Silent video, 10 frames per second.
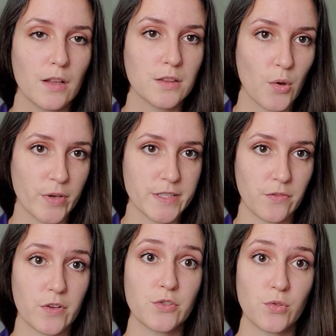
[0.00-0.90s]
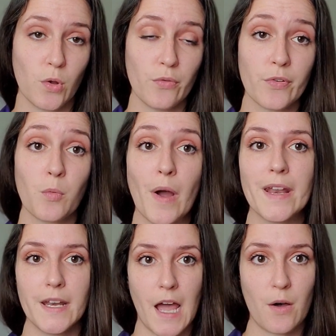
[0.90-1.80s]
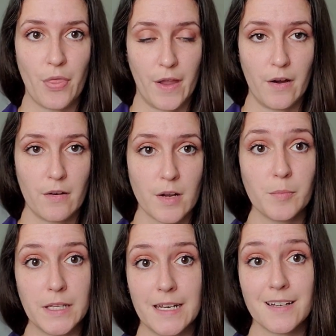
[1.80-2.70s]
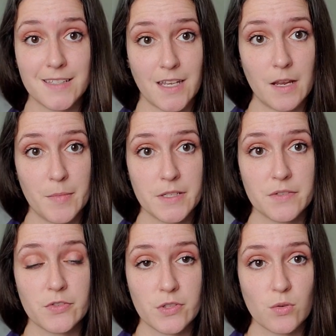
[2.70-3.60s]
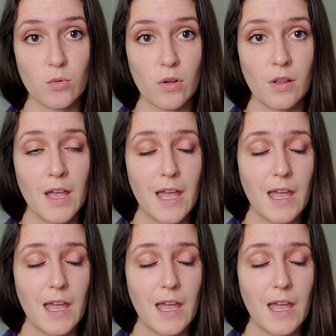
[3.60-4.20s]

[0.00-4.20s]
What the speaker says: locus of control for when and how they're completing assignments for school.